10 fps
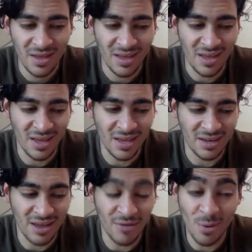
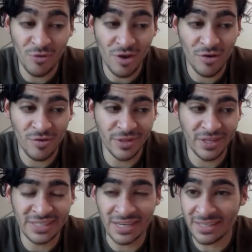And I remember very vividly
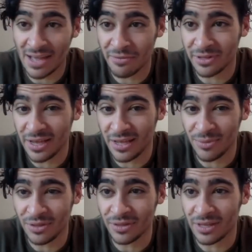sitting down one day and
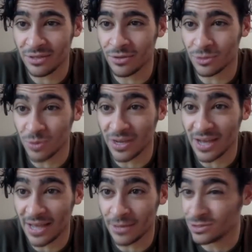being like, you know, there's one
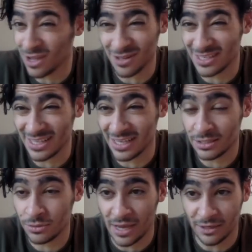guy who's not on this
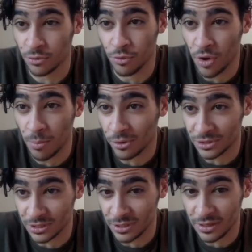list. I don't know him
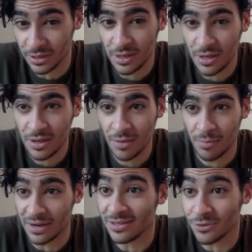personally,
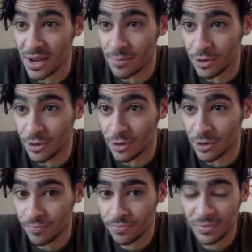but I need to write him a note.
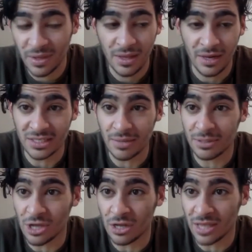his name
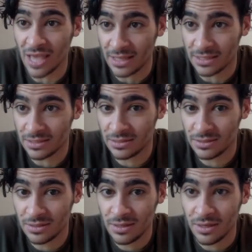is Don Katz,
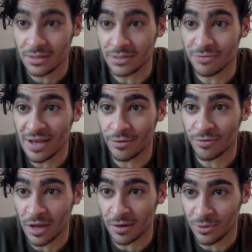and he's the founder of
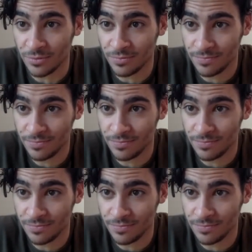Audible.